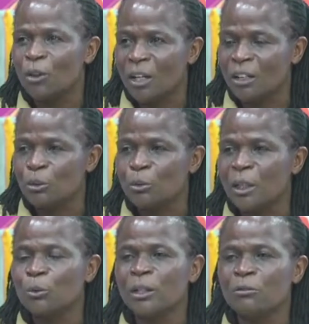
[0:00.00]
the whole country,
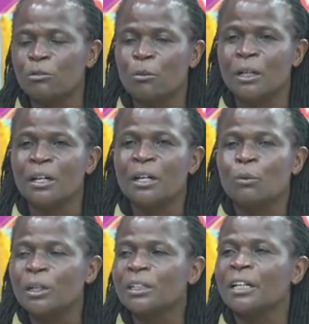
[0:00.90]
we are looking forward,
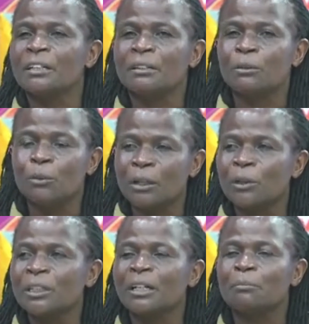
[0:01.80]
what
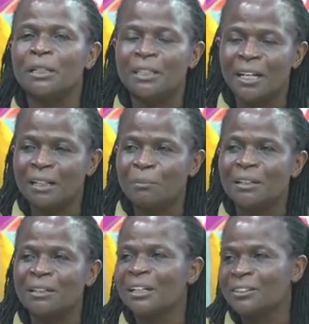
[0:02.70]
can be done
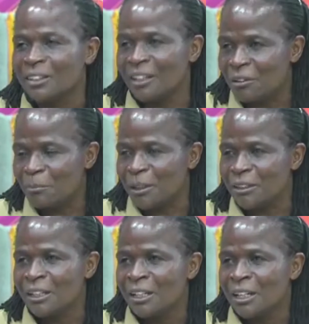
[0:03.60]
by the next
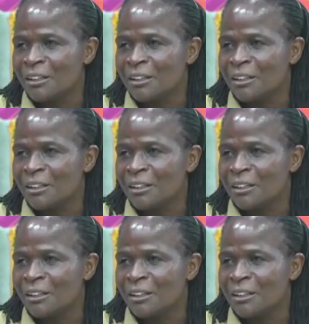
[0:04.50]
government